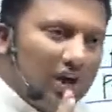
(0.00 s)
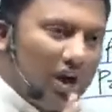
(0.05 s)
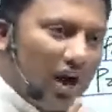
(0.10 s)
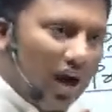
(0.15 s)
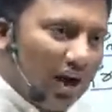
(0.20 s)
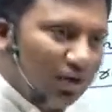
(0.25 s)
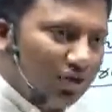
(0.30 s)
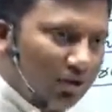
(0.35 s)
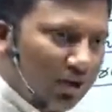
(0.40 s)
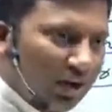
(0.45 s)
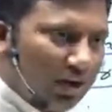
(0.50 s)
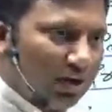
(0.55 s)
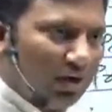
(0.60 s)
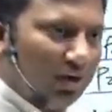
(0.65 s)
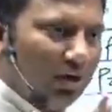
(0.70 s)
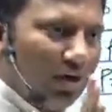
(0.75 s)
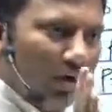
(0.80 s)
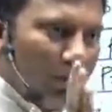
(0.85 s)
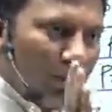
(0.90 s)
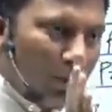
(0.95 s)

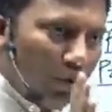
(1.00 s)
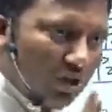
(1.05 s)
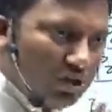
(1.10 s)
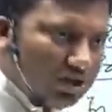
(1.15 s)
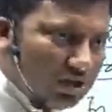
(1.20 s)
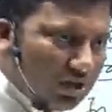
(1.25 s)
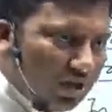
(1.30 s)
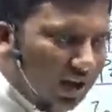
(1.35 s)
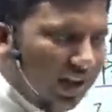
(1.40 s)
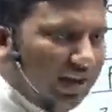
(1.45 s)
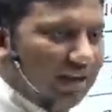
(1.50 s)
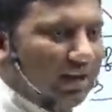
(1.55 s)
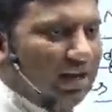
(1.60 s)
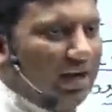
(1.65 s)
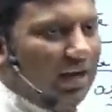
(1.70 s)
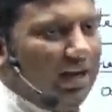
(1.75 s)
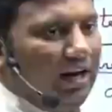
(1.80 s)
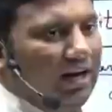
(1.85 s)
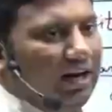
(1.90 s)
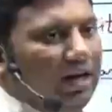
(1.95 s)
Karthik, most
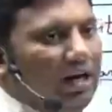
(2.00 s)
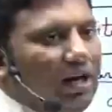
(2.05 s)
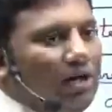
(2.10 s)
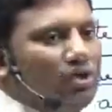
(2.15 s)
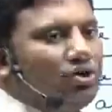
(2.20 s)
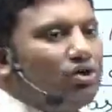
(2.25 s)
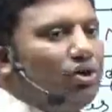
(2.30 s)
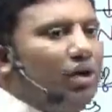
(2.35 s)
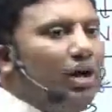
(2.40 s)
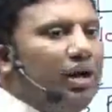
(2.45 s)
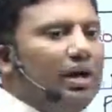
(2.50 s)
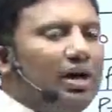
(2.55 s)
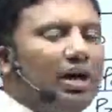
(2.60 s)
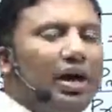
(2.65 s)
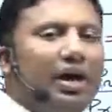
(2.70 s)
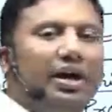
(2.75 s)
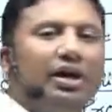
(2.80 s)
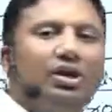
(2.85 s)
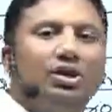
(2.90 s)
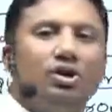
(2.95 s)
likely, today
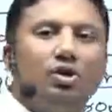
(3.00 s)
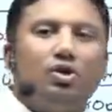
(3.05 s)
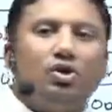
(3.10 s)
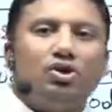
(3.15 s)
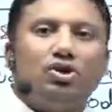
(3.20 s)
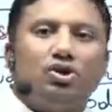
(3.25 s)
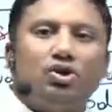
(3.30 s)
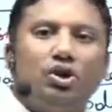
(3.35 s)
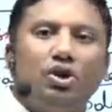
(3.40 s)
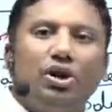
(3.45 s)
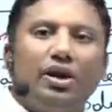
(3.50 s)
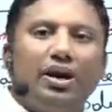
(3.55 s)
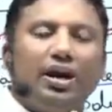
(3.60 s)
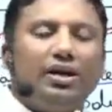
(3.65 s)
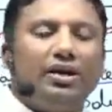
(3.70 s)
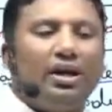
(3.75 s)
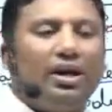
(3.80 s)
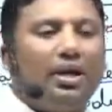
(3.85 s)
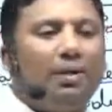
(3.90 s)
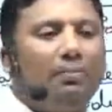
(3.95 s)
night you should
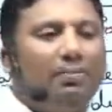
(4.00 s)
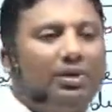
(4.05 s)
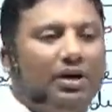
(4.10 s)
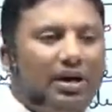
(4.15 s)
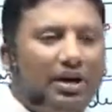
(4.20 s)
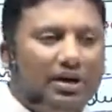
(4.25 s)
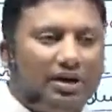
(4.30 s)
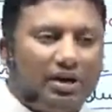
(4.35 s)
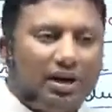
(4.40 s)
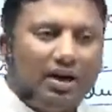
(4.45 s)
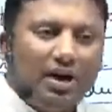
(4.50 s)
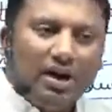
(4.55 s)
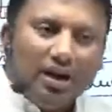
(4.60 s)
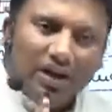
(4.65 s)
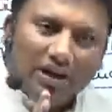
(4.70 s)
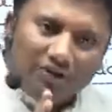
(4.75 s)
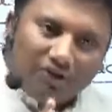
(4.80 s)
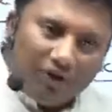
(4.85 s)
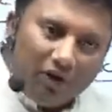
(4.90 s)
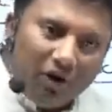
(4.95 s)
get an update.
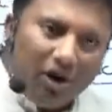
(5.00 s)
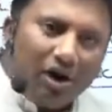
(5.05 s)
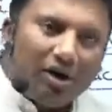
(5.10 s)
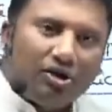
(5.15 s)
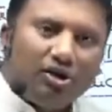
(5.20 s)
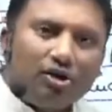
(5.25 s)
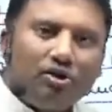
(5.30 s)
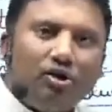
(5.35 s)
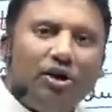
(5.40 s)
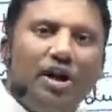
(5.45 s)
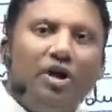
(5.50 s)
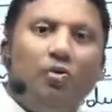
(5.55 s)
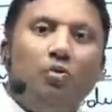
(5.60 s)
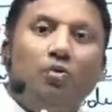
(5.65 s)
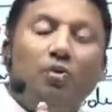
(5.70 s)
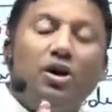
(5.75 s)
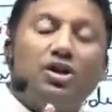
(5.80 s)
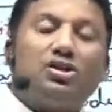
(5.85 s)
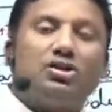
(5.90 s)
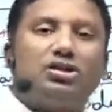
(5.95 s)
If not today,
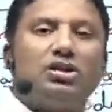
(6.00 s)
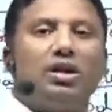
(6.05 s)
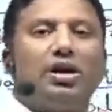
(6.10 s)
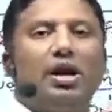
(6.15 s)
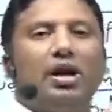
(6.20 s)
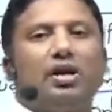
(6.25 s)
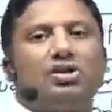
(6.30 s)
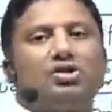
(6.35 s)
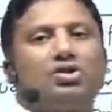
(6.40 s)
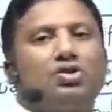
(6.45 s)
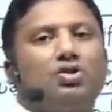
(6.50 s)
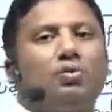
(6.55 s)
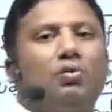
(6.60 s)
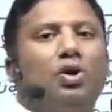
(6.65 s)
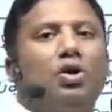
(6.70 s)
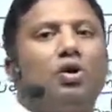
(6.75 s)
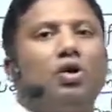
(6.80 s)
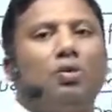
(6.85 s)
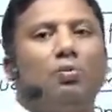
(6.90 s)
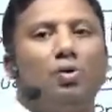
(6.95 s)
worst case
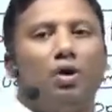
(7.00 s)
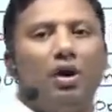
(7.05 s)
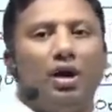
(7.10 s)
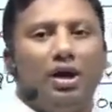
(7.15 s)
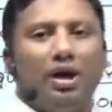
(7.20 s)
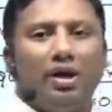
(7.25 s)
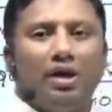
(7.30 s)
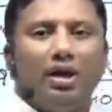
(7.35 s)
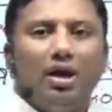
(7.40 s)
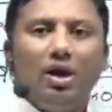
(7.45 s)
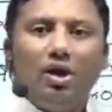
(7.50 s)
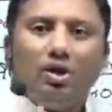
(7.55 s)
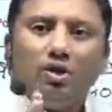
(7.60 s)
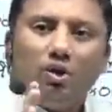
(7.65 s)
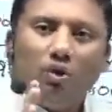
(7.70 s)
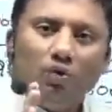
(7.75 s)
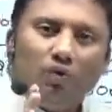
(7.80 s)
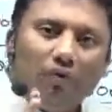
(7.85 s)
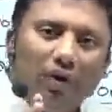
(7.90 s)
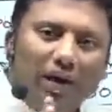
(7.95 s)
tomorrow morning,
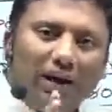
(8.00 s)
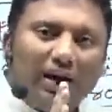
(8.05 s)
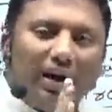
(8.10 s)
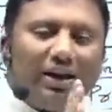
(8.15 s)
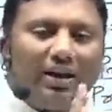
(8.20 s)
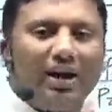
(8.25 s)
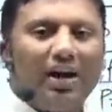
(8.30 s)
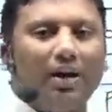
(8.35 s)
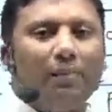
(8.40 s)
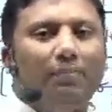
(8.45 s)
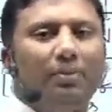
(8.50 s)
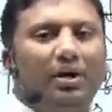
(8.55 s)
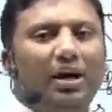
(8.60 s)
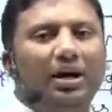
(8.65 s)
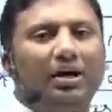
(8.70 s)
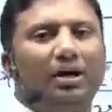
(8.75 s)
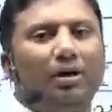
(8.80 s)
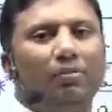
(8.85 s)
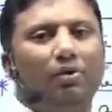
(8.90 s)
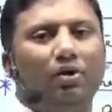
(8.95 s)
you will get an
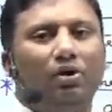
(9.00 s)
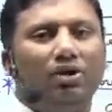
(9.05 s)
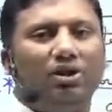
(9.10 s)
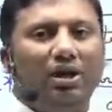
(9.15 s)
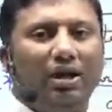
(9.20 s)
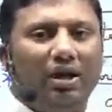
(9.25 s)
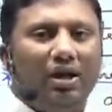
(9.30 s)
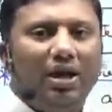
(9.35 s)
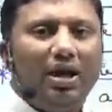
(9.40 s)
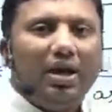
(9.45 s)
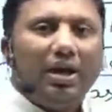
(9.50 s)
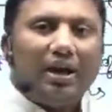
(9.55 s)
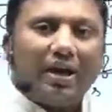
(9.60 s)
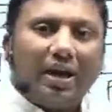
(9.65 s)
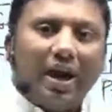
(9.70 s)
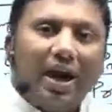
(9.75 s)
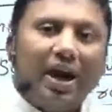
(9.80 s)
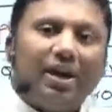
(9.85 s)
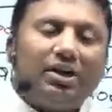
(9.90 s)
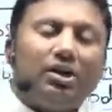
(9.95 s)
update about the
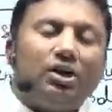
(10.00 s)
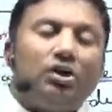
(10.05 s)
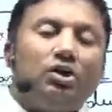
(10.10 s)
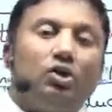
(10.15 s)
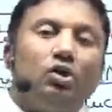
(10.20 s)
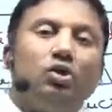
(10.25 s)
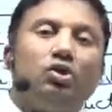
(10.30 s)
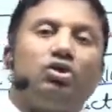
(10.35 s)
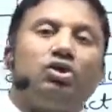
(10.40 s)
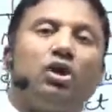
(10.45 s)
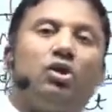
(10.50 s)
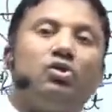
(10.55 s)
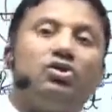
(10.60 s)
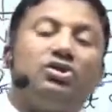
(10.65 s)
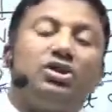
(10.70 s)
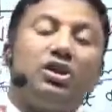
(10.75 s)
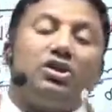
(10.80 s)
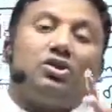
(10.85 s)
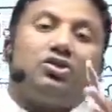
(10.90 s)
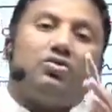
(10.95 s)
CAT
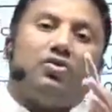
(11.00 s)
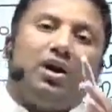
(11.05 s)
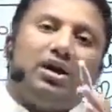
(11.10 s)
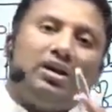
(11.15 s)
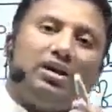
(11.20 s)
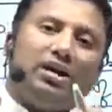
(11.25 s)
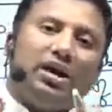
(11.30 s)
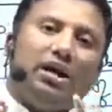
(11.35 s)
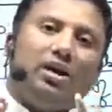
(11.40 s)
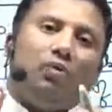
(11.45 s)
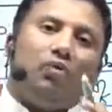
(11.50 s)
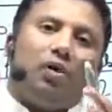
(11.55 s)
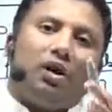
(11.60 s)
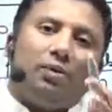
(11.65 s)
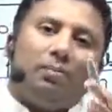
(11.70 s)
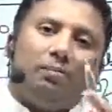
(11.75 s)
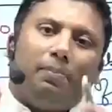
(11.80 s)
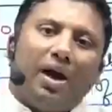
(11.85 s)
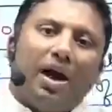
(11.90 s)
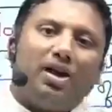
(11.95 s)

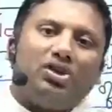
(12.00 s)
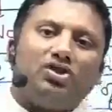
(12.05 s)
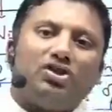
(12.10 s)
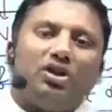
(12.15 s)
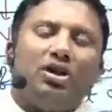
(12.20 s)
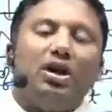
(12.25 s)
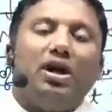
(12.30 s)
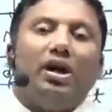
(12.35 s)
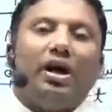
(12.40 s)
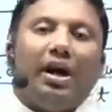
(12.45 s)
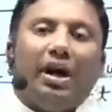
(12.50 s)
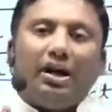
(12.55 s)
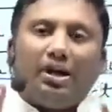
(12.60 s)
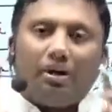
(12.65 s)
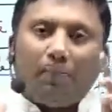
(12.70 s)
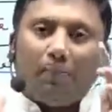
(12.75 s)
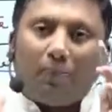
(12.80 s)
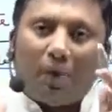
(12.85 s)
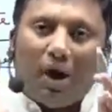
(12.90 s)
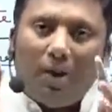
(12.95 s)
2021 batch
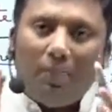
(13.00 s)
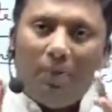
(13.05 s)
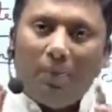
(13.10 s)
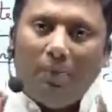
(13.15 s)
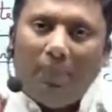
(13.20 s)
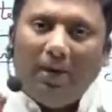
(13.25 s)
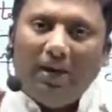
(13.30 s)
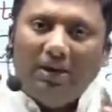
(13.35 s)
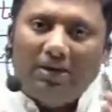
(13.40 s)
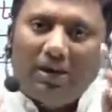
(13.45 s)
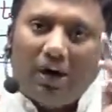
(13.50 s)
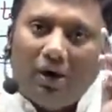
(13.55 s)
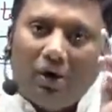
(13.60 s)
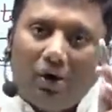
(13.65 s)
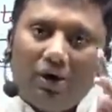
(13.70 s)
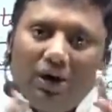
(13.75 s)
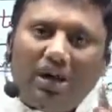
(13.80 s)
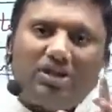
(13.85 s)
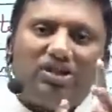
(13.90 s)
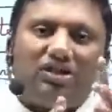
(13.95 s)
at probably the
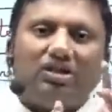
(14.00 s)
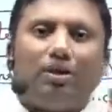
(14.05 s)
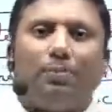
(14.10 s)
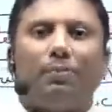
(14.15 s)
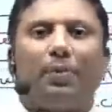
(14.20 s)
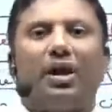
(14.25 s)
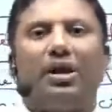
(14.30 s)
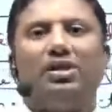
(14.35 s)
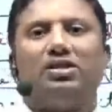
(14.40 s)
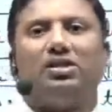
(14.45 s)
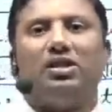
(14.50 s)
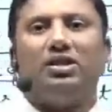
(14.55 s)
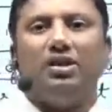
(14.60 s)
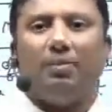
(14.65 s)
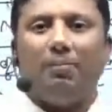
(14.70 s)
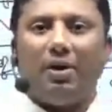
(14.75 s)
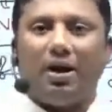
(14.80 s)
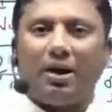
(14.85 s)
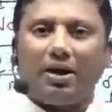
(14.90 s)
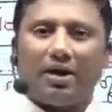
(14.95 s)
lowest price in
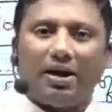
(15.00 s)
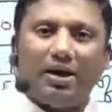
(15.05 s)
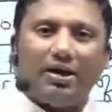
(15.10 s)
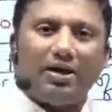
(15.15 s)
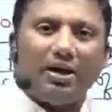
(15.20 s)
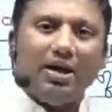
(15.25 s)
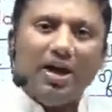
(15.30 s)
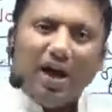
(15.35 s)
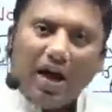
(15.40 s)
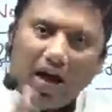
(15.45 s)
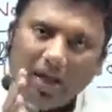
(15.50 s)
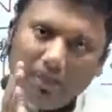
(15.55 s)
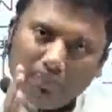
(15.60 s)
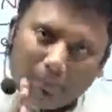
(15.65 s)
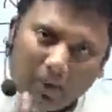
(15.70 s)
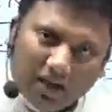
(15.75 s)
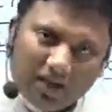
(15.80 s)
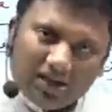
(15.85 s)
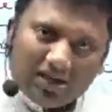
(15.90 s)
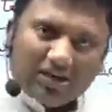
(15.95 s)
the market. I
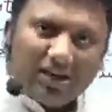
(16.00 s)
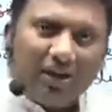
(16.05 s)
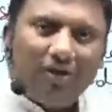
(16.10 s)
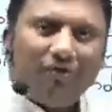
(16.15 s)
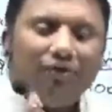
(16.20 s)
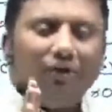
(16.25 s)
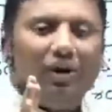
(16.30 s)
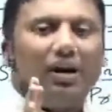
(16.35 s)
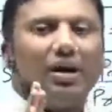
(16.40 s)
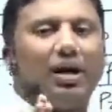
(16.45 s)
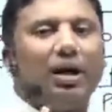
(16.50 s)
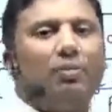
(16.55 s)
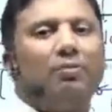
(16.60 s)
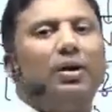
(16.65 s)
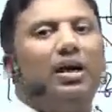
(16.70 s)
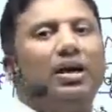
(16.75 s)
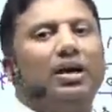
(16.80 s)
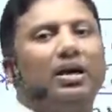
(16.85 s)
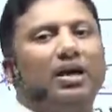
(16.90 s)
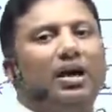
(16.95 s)
myself will come
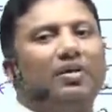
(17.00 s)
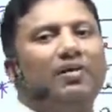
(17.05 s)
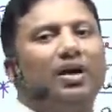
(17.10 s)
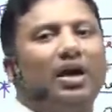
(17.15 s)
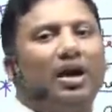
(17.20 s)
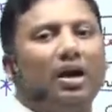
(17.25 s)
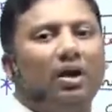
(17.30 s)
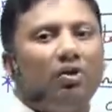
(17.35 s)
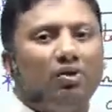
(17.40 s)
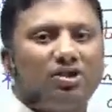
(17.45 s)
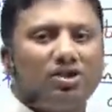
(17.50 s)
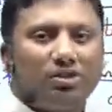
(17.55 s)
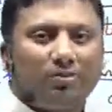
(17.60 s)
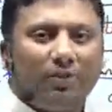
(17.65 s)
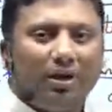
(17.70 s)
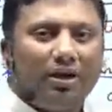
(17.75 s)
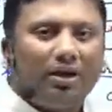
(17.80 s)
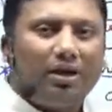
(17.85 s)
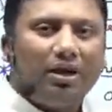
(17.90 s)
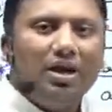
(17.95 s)
and give an
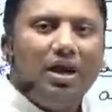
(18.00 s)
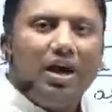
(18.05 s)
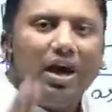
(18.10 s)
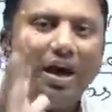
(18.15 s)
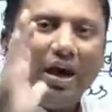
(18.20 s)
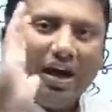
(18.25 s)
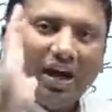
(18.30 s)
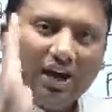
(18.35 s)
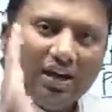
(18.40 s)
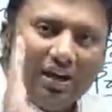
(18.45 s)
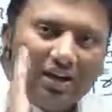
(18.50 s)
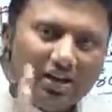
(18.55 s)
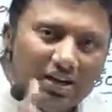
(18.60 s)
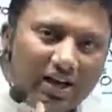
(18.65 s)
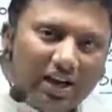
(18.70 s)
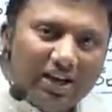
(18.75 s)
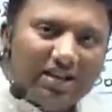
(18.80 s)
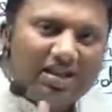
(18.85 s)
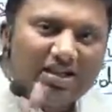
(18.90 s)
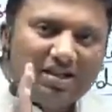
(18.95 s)
announcement and I will
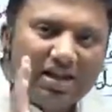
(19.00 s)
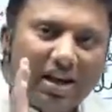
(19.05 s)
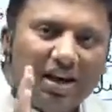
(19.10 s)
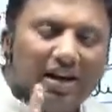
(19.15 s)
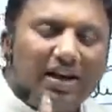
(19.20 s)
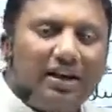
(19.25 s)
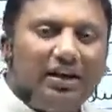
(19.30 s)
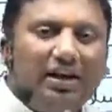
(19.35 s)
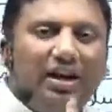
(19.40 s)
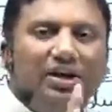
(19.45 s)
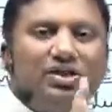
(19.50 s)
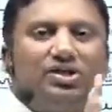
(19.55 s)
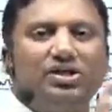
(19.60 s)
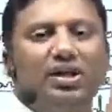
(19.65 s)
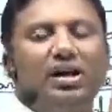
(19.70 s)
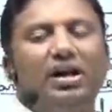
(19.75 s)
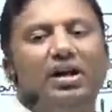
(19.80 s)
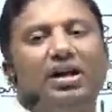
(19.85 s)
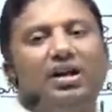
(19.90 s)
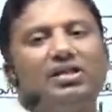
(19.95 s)
take selected
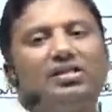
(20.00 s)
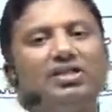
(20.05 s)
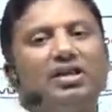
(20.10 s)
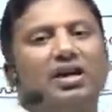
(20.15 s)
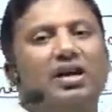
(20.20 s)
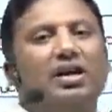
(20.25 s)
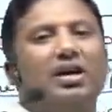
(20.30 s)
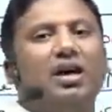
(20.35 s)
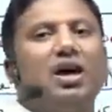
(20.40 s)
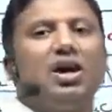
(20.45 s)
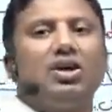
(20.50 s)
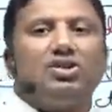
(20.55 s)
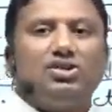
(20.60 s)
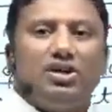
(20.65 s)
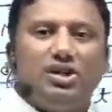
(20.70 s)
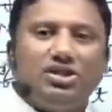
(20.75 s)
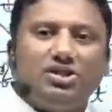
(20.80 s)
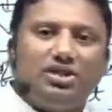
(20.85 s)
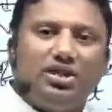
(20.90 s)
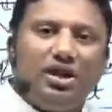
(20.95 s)
serious and
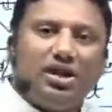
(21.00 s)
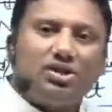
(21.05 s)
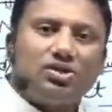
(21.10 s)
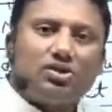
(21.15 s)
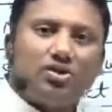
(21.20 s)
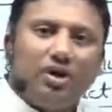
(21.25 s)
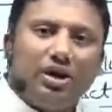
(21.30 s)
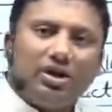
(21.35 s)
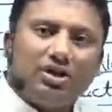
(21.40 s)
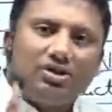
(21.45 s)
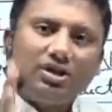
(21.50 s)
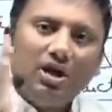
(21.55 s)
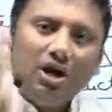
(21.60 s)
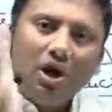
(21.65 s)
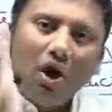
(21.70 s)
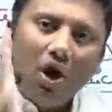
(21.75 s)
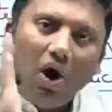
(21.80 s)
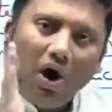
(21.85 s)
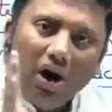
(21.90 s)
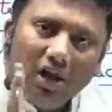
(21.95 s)
sincere students.
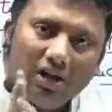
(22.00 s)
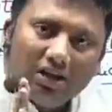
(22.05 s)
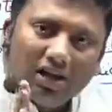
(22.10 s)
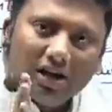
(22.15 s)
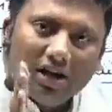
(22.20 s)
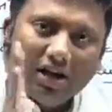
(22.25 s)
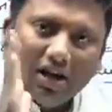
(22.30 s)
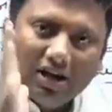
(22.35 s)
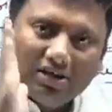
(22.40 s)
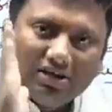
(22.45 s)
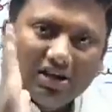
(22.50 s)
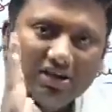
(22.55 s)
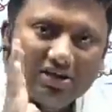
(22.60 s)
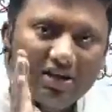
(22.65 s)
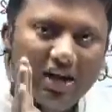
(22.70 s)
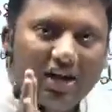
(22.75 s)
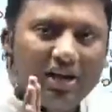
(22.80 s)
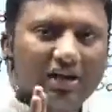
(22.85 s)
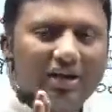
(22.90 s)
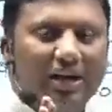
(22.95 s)
All the classes
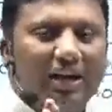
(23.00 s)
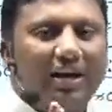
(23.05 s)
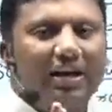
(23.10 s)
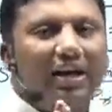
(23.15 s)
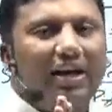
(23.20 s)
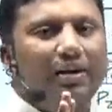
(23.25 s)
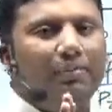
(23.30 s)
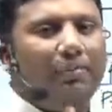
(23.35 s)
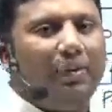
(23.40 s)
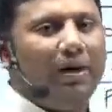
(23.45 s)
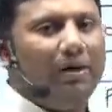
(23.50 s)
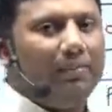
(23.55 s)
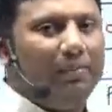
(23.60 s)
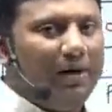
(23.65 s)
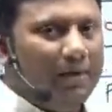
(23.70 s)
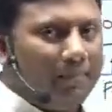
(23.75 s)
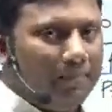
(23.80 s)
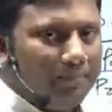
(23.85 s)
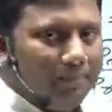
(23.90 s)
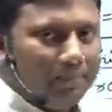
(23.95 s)
are taken by
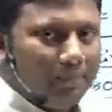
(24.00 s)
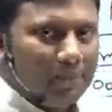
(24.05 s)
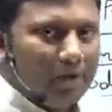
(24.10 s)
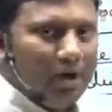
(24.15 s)
me.